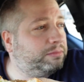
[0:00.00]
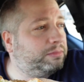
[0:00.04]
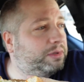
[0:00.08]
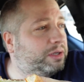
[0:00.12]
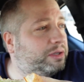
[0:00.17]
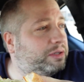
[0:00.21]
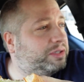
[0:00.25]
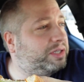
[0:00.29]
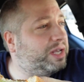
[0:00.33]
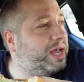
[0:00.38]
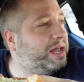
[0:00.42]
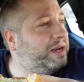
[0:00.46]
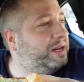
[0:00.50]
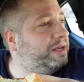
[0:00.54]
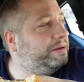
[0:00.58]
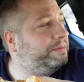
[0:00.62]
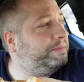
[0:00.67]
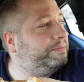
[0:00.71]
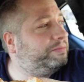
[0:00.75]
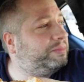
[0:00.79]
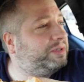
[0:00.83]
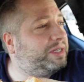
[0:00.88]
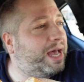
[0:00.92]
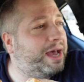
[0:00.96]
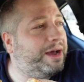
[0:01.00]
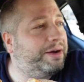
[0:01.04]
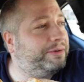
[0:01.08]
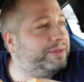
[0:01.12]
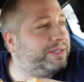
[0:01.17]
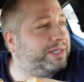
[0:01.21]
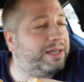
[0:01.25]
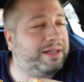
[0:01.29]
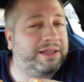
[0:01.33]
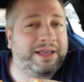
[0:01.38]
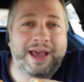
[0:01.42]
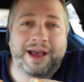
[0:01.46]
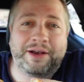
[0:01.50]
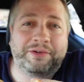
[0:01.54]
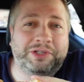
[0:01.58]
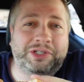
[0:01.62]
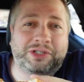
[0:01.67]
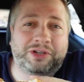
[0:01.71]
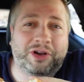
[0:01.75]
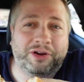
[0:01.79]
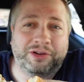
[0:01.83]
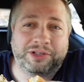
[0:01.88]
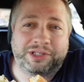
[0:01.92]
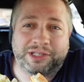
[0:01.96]
little tiny towns on the
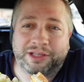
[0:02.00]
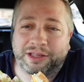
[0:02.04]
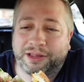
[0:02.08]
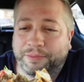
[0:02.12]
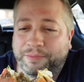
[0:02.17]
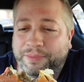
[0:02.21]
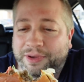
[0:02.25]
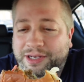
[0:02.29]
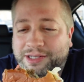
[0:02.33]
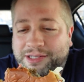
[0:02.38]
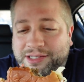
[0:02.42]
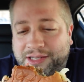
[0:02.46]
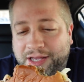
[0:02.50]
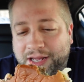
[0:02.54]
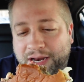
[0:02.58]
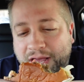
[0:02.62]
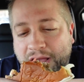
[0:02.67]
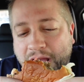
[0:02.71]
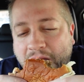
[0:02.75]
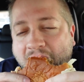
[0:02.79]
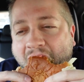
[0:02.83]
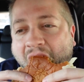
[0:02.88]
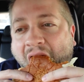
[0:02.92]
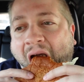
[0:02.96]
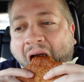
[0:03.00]
outskirts of the big city,